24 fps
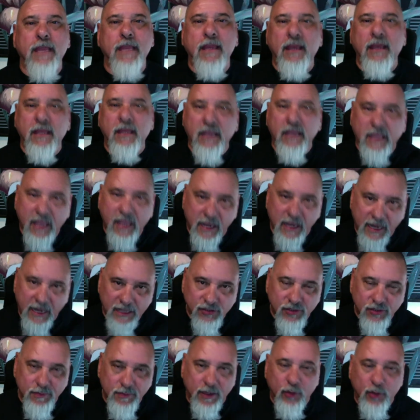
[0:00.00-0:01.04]
it kind of
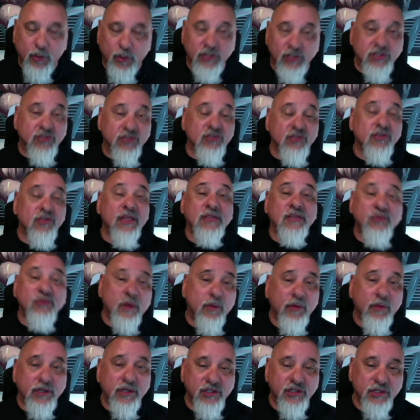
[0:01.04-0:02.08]
answered my question. So that's what I
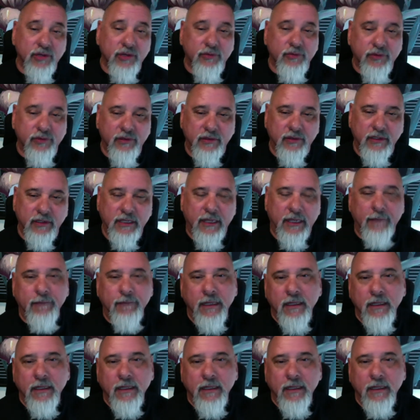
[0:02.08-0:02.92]
want to share with you today.